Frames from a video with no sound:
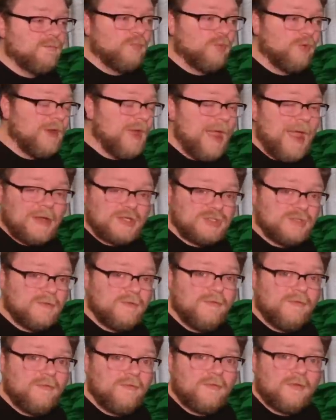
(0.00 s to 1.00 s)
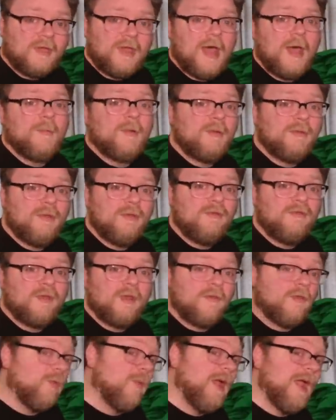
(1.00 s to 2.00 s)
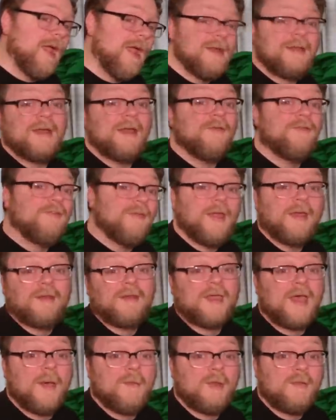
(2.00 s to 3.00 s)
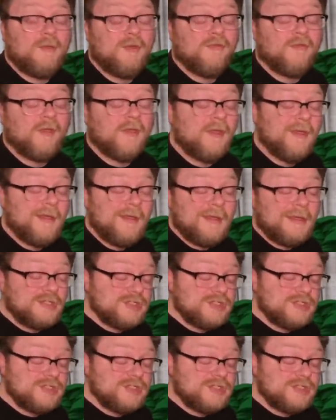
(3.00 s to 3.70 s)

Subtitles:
reactions to comedy music and the way I dissect comedy music,